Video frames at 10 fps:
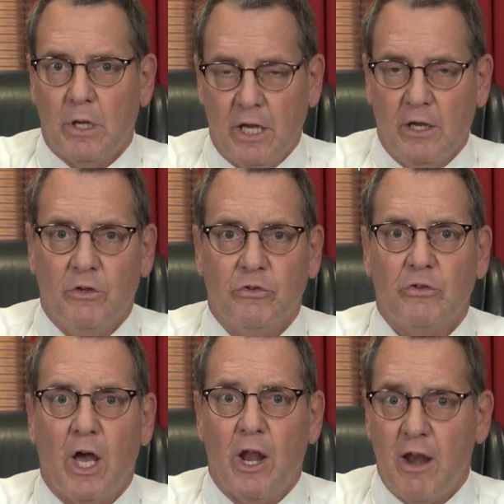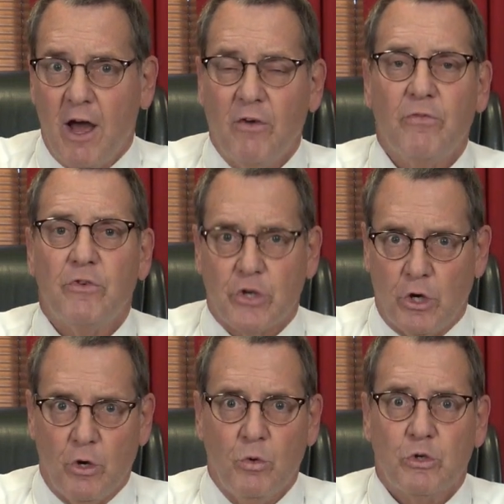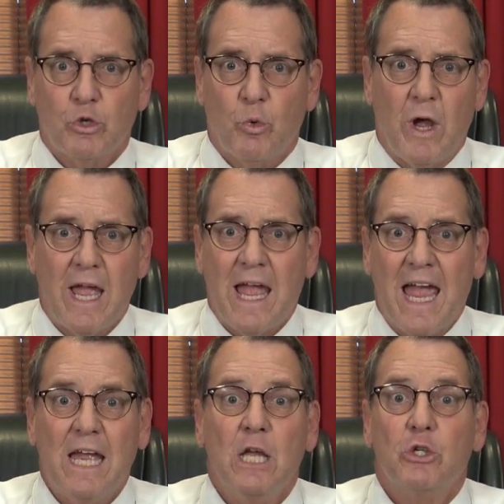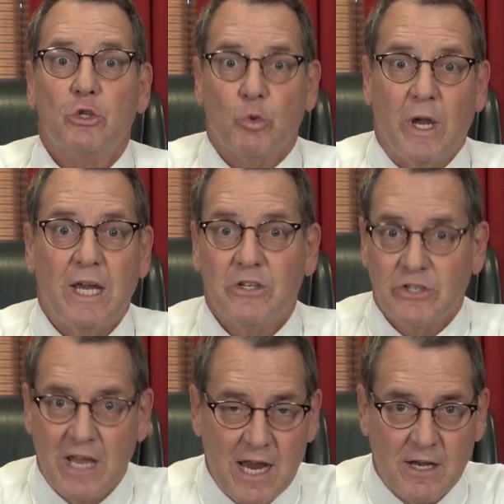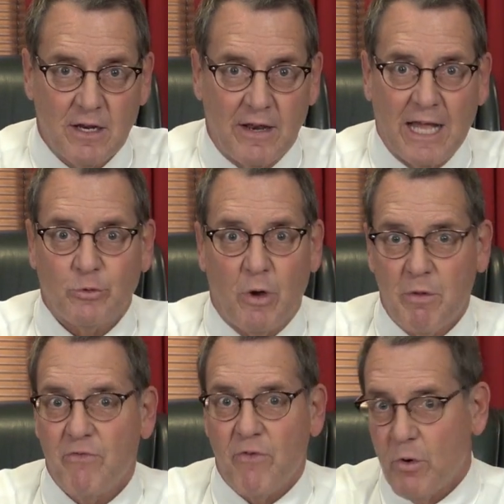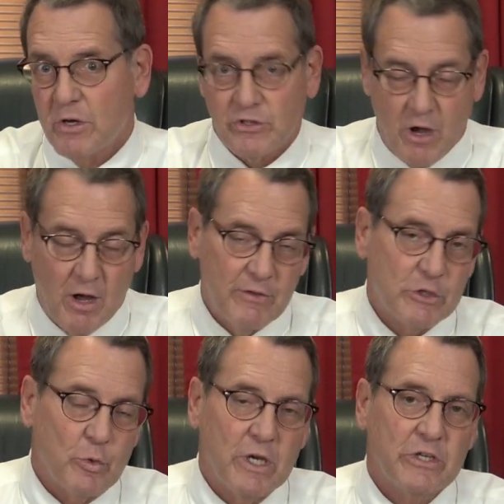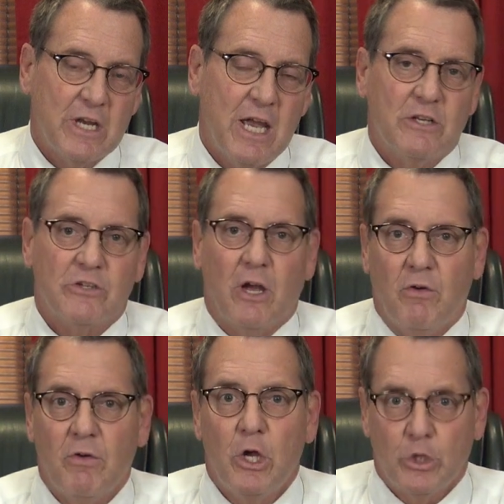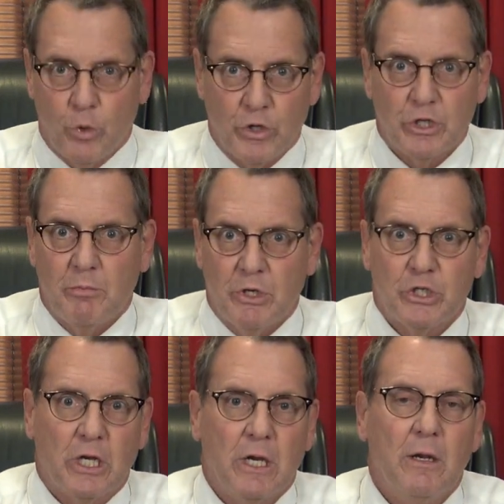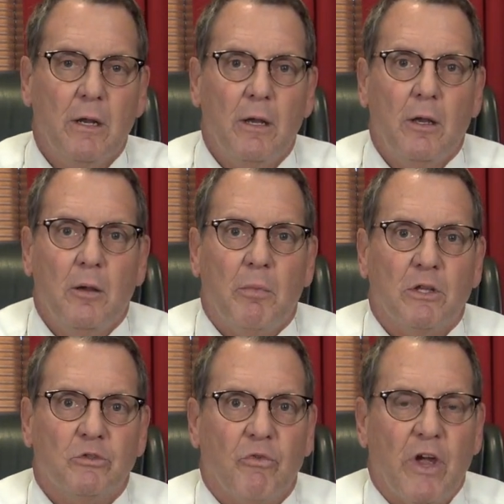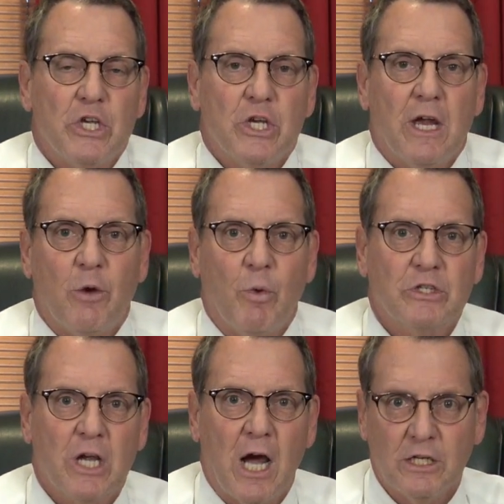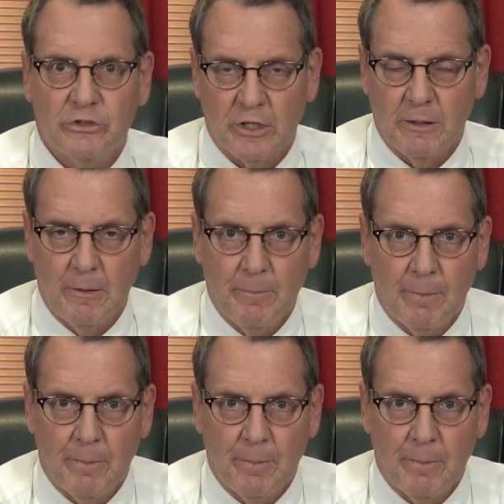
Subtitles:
is enough to sway a swing state. And that's why we focused on the swing states of Georgia, Michigan, Pennsylvania, and Wisconsin,